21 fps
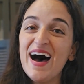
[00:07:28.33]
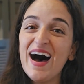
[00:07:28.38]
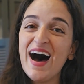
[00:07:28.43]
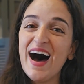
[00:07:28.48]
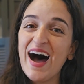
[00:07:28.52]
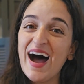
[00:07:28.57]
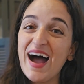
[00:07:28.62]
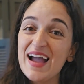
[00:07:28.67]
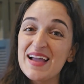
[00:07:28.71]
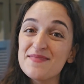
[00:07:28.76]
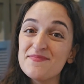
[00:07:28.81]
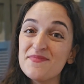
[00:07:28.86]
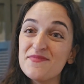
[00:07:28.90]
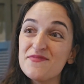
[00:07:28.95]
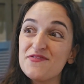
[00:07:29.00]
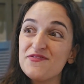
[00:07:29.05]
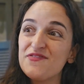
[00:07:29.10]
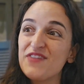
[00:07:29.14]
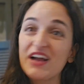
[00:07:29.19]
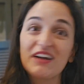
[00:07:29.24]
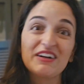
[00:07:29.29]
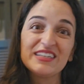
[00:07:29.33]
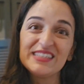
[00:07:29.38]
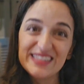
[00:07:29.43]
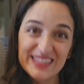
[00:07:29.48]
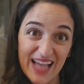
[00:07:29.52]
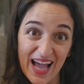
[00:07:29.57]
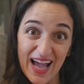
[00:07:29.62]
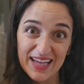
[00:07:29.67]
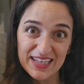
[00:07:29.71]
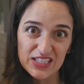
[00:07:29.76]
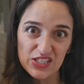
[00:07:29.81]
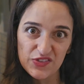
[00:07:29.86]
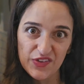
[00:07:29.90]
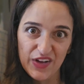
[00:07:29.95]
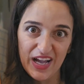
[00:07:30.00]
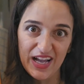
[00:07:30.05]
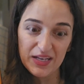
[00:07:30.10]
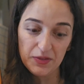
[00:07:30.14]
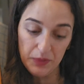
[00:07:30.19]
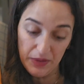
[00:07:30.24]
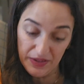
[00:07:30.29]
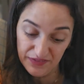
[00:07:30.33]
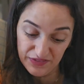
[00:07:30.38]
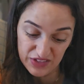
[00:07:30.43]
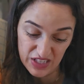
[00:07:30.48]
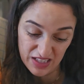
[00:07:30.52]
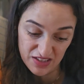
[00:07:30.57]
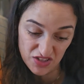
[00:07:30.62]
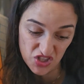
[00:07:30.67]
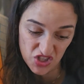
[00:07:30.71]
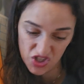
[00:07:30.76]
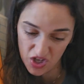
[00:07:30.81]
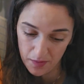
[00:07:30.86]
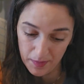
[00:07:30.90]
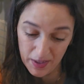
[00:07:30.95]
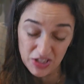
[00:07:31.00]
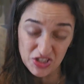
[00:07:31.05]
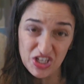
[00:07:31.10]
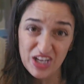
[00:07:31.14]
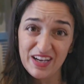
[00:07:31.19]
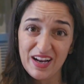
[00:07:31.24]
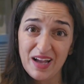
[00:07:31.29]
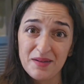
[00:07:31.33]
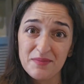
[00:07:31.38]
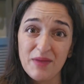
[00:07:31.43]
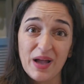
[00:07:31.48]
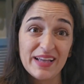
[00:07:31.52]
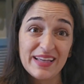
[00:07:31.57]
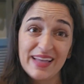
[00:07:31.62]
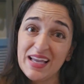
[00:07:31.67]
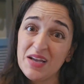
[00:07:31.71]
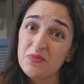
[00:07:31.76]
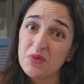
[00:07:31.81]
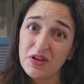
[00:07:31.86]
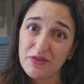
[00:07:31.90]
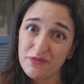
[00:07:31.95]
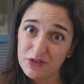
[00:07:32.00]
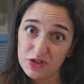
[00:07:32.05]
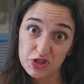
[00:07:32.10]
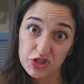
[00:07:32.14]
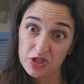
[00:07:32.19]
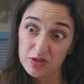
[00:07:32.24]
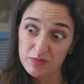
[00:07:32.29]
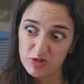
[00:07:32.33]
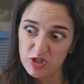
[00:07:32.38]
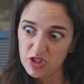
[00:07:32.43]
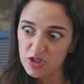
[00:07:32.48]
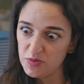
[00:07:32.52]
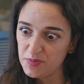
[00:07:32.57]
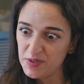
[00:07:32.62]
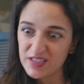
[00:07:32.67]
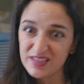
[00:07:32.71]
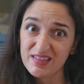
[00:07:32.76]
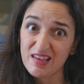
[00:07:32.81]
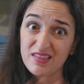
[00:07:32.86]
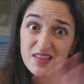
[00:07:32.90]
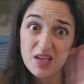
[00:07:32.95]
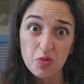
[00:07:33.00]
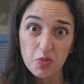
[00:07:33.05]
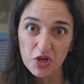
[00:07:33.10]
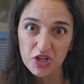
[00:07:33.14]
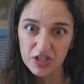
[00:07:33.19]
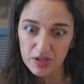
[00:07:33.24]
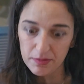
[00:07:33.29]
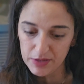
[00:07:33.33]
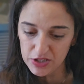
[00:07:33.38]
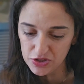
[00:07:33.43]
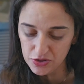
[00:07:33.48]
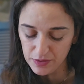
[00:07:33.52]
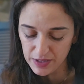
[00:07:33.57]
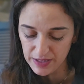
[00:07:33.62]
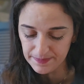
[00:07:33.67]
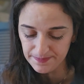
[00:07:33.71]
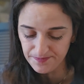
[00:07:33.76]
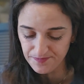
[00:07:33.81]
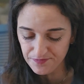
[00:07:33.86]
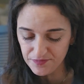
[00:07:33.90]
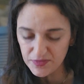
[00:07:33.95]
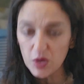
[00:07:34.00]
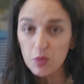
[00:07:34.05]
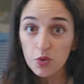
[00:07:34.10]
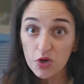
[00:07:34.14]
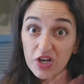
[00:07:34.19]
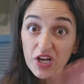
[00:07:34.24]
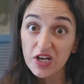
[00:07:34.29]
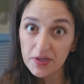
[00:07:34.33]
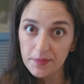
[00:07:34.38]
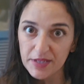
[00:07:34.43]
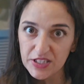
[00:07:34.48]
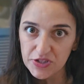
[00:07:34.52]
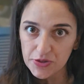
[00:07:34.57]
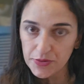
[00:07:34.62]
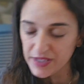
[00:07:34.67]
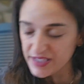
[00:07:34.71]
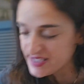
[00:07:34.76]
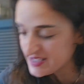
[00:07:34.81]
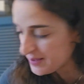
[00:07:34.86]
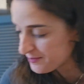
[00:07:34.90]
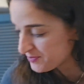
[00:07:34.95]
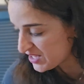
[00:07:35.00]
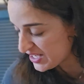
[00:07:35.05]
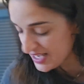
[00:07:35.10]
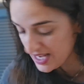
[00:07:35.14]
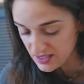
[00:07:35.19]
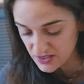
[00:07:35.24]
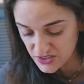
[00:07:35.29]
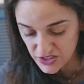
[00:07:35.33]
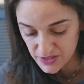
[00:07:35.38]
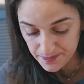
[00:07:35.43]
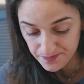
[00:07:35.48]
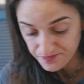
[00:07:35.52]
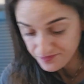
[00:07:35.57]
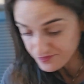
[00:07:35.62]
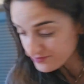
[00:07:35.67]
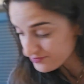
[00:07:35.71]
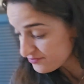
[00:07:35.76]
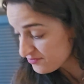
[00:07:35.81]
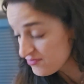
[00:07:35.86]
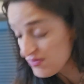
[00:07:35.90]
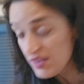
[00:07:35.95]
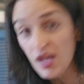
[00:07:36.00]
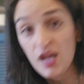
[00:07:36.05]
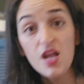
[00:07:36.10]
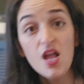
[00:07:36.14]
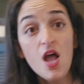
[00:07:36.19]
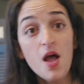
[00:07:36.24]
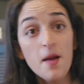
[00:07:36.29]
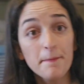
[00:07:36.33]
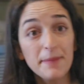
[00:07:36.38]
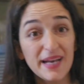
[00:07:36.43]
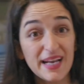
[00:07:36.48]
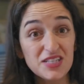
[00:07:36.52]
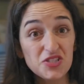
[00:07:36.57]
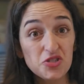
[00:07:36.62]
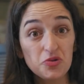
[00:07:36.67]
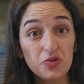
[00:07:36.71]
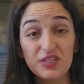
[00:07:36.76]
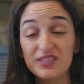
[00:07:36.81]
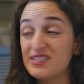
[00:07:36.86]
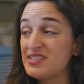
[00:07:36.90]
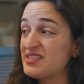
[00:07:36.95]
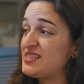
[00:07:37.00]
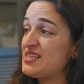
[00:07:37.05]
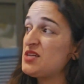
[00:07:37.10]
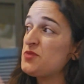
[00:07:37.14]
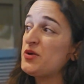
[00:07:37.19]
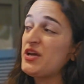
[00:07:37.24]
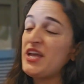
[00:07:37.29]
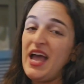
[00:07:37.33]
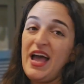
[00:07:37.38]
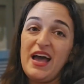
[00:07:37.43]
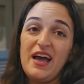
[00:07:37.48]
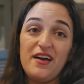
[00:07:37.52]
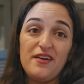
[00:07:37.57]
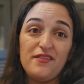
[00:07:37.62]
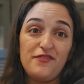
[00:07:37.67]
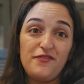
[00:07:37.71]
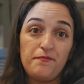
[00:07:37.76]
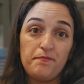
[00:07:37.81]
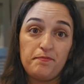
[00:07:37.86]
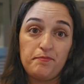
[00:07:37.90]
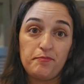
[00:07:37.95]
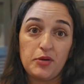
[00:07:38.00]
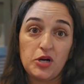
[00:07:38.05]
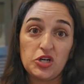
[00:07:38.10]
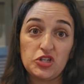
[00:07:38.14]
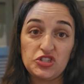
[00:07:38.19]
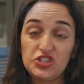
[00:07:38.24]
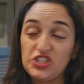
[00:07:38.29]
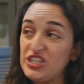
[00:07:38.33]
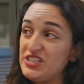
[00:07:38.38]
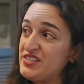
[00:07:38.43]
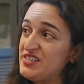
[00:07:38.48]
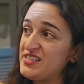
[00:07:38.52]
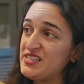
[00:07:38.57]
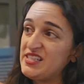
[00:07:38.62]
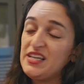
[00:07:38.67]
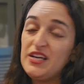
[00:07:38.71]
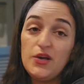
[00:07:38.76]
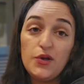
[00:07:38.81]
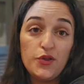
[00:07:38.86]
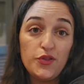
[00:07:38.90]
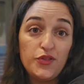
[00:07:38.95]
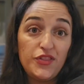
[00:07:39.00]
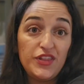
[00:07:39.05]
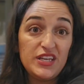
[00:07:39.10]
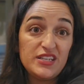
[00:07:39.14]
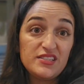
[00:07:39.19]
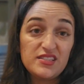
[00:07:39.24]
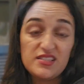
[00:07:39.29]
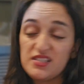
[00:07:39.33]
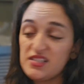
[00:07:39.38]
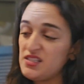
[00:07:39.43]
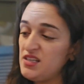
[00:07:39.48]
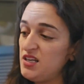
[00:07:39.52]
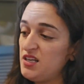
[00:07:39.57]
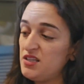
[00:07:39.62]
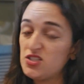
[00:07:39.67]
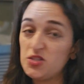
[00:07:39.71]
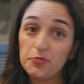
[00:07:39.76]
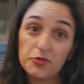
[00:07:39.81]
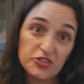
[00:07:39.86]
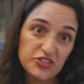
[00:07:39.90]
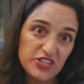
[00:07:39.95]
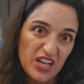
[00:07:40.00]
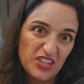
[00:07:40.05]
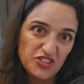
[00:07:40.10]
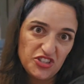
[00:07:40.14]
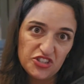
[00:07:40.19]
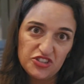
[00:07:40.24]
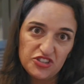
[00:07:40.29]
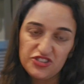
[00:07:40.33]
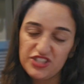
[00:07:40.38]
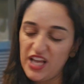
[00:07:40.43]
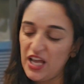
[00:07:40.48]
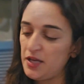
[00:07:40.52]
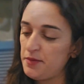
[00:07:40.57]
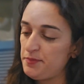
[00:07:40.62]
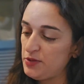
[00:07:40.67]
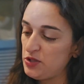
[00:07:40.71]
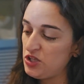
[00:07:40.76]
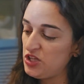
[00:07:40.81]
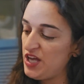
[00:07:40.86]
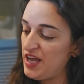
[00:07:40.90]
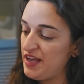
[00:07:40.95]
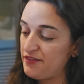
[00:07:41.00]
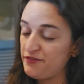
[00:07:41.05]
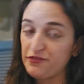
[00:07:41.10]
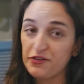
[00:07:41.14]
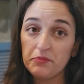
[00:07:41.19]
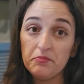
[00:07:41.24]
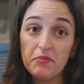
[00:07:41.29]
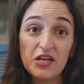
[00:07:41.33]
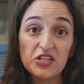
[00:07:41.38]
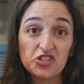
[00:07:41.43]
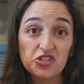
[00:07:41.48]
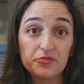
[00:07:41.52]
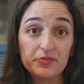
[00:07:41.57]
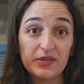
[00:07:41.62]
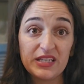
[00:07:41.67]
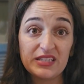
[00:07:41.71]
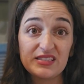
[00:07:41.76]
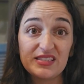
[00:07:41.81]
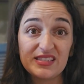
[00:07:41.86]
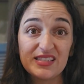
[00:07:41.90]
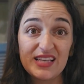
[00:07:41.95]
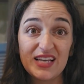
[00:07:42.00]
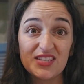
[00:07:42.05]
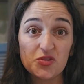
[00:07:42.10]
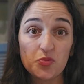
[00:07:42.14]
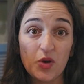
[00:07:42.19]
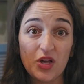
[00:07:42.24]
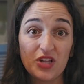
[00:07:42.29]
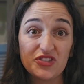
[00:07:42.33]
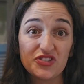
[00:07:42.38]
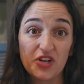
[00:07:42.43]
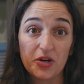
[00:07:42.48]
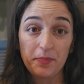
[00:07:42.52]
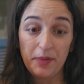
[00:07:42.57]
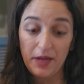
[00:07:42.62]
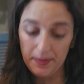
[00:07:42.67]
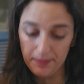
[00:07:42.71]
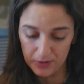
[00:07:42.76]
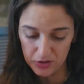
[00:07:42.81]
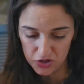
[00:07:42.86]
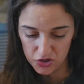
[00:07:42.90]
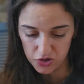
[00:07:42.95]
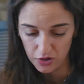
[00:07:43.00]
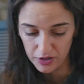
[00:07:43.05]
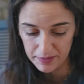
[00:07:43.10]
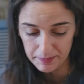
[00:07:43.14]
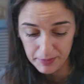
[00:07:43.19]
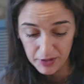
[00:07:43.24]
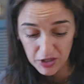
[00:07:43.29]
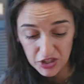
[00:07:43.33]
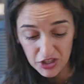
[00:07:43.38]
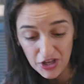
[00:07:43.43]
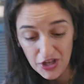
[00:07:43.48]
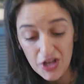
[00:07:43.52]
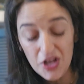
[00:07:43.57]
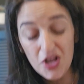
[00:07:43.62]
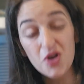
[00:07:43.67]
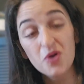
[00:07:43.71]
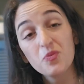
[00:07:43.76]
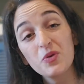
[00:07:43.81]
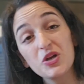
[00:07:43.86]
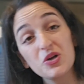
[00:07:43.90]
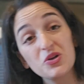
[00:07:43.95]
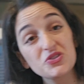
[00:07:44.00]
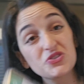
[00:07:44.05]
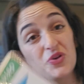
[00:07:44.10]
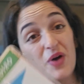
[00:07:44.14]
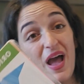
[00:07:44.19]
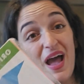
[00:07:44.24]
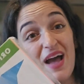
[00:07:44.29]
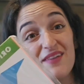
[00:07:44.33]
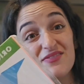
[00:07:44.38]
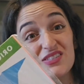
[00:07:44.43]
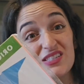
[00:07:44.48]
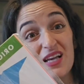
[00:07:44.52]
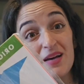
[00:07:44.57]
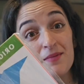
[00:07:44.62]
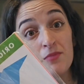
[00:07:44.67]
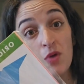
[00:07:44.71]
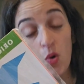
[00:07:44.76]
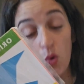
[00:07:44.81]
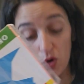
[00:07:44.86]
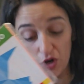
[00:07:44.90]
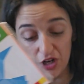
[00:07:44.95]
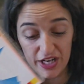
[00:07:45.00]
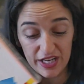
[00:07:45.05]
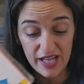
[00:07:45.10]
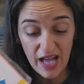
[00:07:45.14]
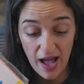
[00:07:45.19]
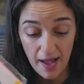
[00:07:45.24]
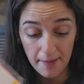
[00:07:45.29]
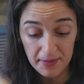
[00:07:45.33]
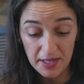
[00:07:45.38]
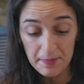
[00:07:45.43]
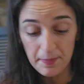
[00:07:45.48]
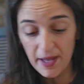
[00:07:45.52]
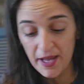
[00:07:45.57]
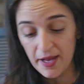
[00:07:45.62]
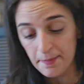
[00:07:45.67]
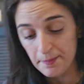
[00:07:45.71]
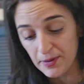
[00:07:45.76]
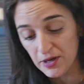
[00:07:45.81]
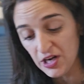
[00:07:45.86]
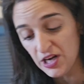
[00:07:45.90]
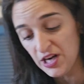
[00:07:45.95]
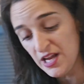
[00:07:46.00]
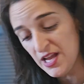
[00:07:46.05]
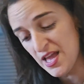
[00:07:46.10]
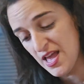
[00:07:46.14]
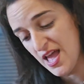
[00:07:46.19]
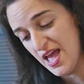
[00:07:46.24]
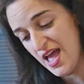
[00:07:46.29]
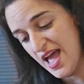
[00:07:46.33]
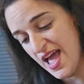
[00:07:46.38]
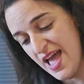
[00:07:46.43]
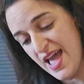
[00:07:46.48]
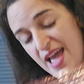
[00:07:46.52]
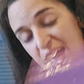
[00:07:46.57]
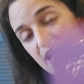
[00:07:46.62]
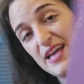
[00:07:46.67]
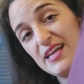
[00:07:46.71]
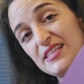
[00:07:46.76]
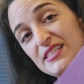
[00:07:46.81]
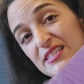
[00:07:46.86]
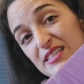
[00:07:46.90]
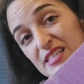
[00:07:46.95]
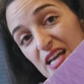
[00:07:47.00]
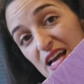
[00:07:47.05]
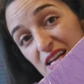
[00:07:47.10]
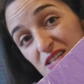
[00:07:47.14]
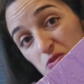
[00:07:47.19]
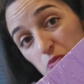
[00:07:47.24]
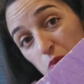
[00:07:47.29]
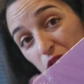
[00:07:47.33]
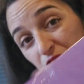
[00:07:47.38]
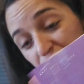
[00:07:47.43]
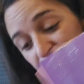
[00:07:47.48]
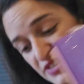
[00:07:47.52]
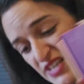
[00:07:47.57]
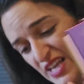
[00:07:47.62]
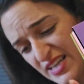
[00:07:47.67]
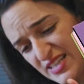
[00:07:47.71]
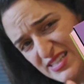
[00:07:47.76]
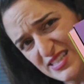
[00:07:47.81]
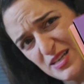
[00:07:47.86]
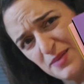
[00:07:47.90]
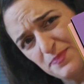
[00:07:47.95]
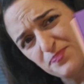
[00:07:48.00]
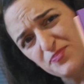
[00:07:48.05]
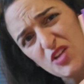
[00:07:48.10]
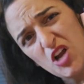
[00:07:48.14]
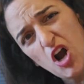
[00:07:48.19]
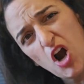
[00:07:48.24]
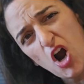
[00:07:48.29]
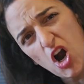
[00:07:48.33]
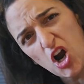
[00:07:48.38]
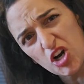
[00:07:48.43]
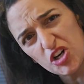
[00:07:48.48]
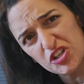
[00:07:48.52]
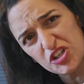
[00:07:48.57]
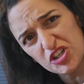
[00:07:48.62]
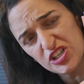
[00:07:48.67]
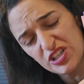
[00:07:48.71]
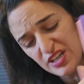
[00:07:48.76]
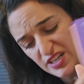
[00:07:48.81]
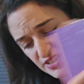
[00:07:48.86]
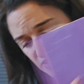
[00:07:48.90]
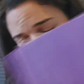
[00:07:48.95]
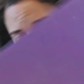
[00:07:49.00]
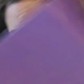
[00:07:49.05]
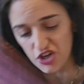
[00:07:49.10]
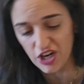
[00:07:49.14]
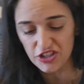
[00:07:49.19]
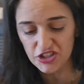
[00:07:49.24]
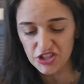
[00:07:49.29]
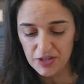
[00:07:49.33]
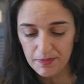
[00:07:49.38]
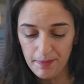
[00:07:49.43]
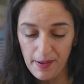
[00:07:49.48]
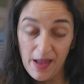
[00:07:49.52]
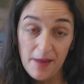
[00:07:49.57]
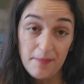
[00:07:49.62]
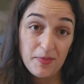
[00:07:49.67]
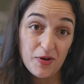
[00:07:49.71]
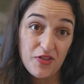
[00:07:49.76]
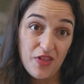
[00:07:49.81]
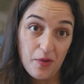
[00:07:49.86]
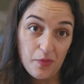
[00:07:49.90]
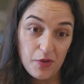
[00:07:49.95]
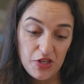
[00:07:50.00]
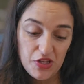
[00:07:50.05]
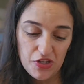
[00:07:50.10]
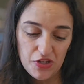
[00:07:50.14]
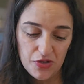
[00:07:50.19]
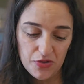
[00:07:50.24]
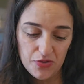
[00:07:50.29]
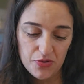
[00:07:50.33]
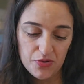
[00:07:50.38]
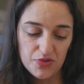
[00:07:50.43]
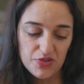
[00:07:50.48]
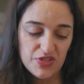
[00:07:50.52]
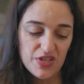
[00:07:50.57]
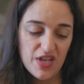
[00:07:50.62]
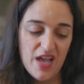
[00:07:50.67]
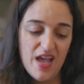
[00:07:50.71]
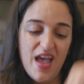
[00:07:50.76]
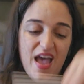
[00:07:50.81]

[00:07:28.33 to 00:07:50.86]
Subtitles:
I'm very satisfied. We've done so much, and I can't wait for term 2 because I think we're going to be doing something else. But as you can see, we have purchased this to protect your table and for measurements, as well as our paper sloyd book. We also have some origami paper, and as well as like some harder construction paper that we use.